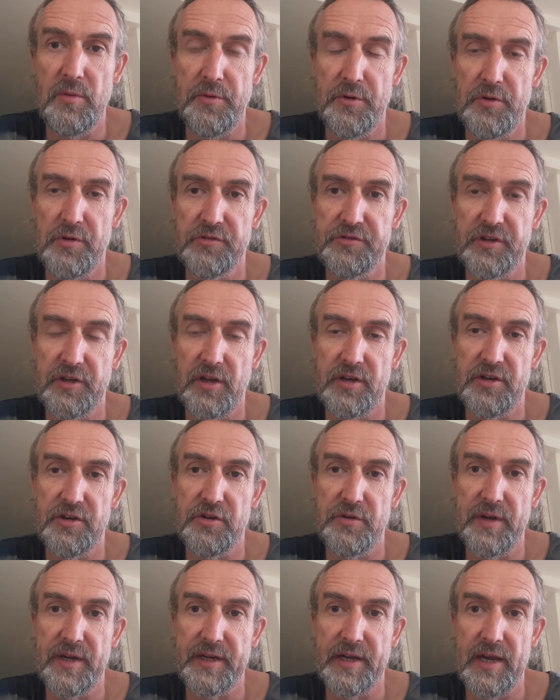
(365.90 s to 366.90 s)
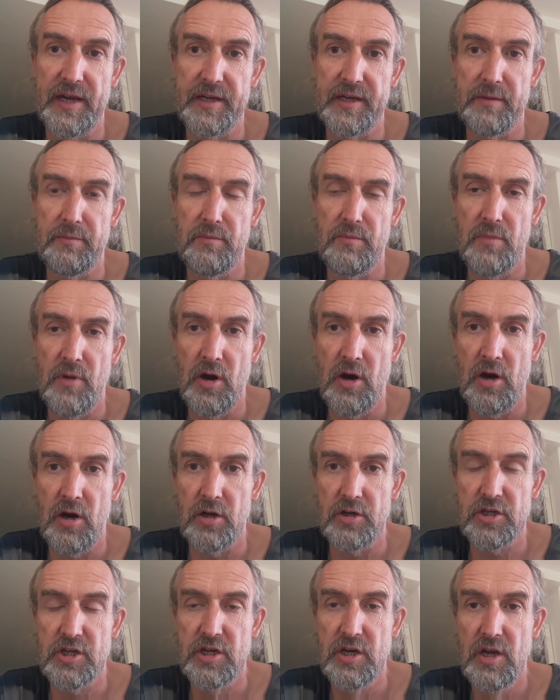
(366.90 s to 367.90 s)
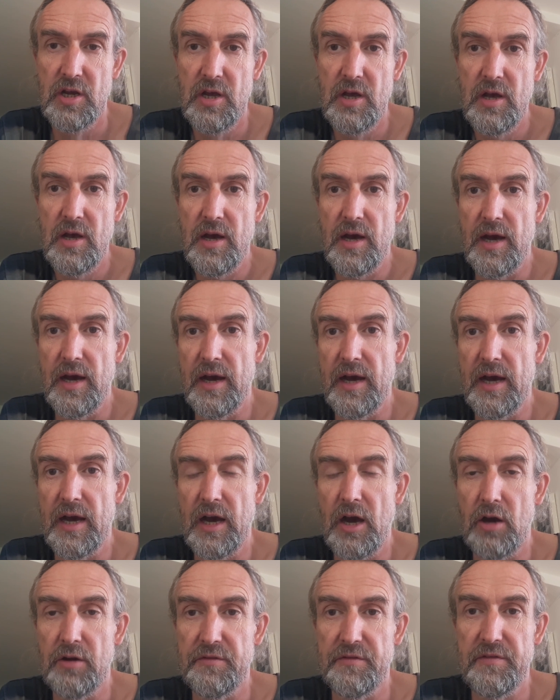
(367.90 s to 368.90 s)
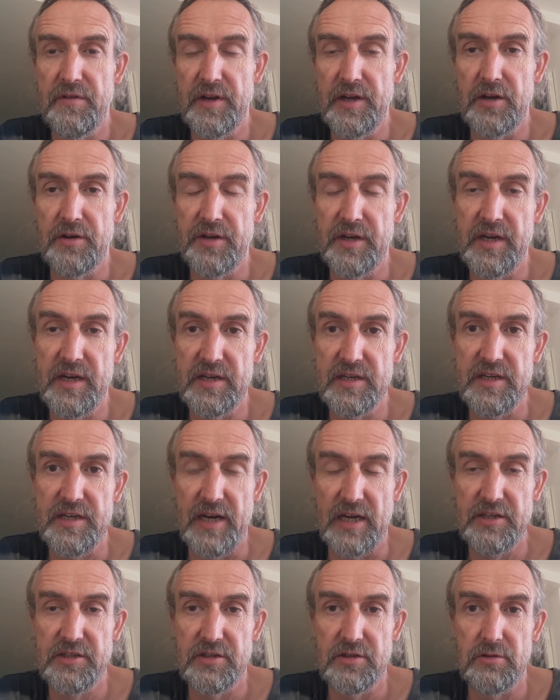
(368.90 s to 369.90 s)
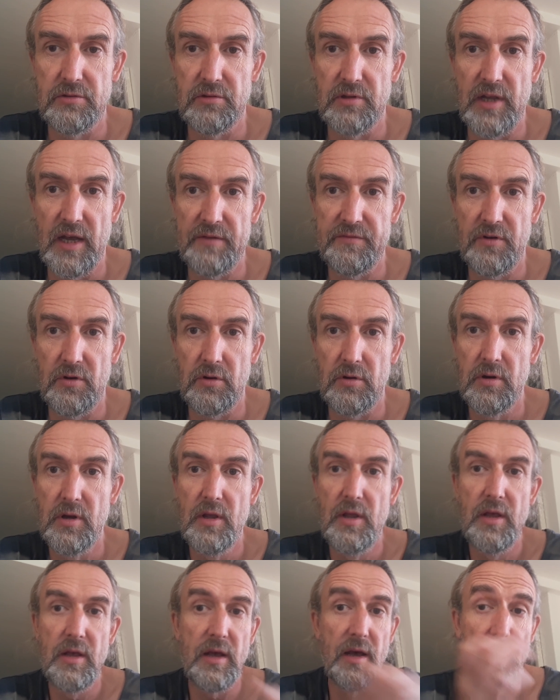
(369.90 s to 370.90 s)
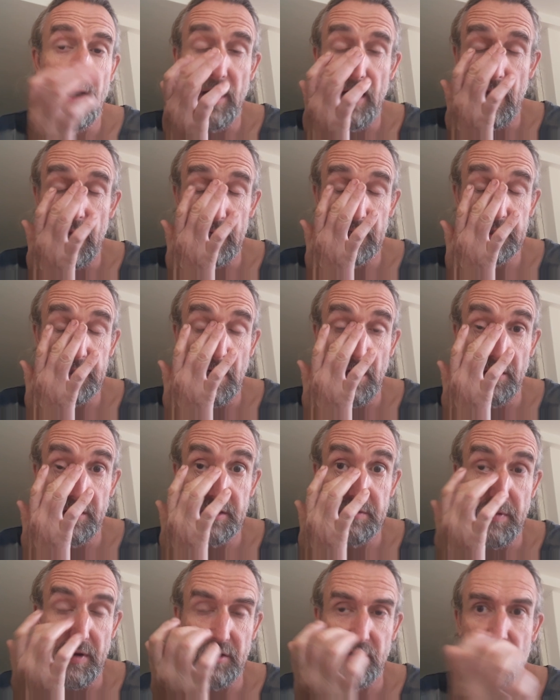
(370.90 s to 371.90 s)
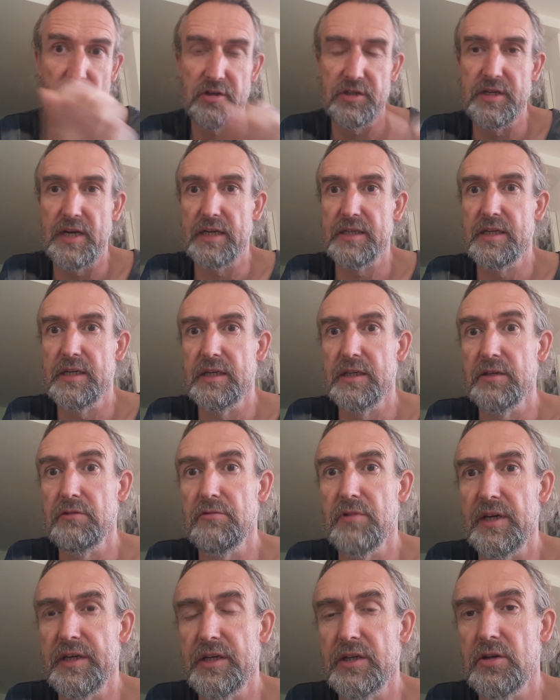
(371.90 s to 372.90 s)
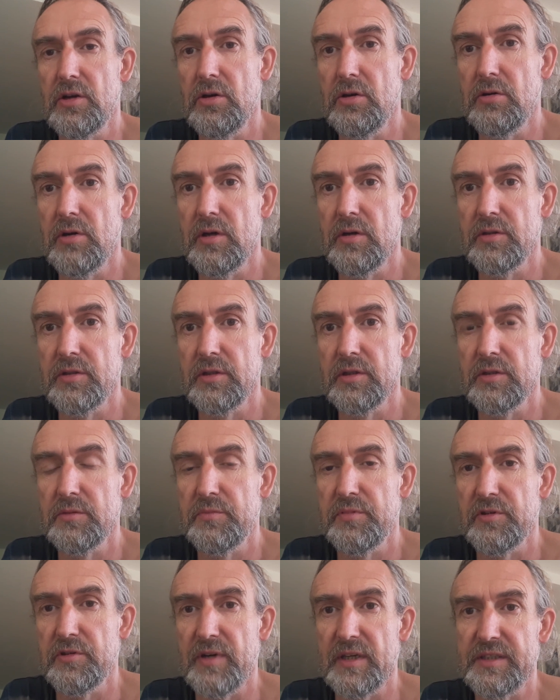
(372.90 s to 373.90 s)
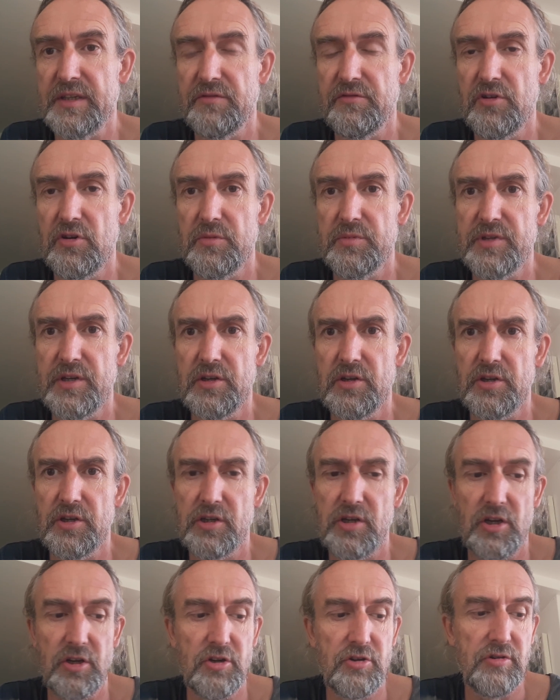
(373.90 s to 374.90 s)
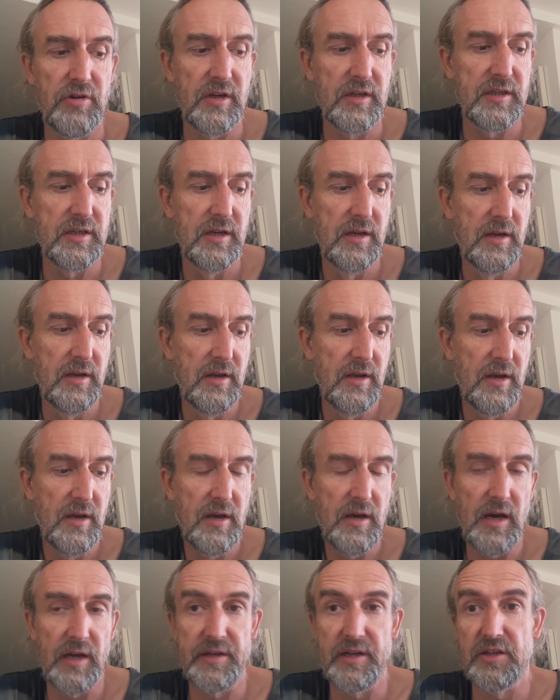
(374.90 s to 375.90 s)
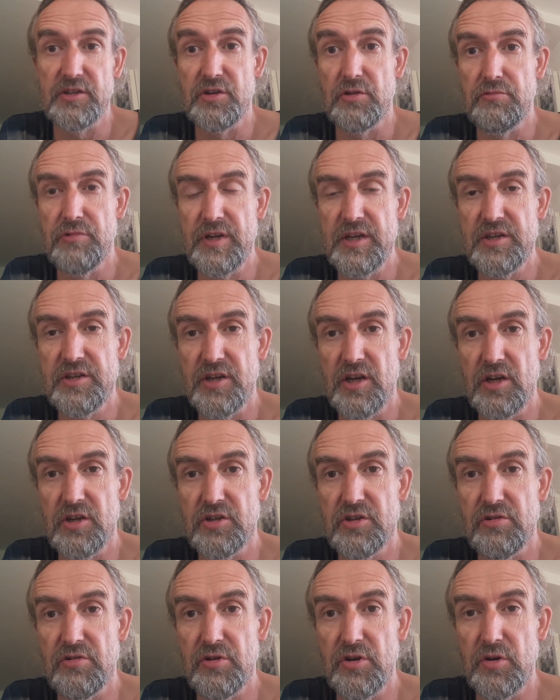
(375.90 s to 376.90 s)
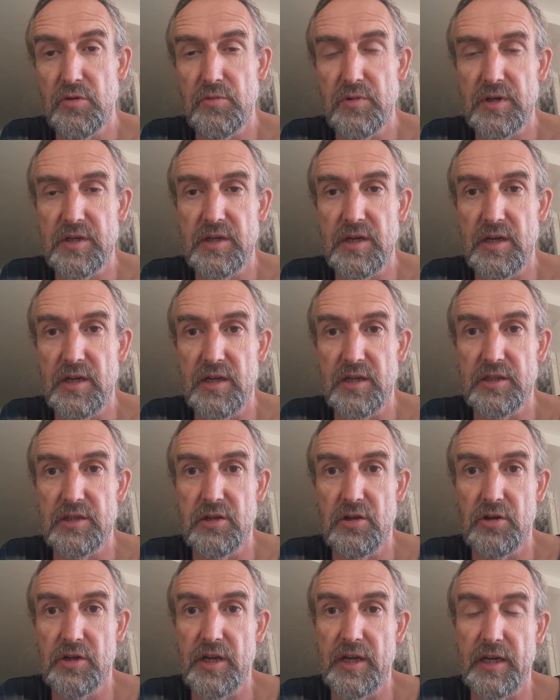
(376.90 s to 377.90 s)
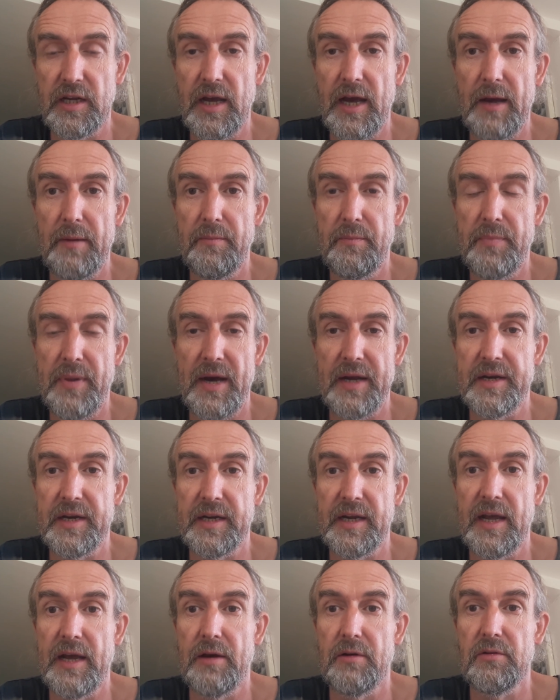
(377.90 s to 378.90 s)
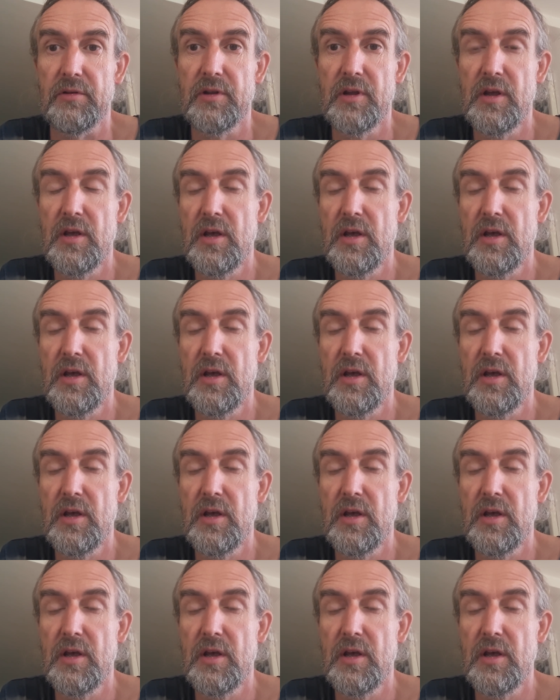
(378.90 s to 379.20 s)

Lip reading: but we're also going to do it again in March, hopefully on an international level. So it's about contacting radical and progressive groups in other countries. And there's a research group which is looking at padding out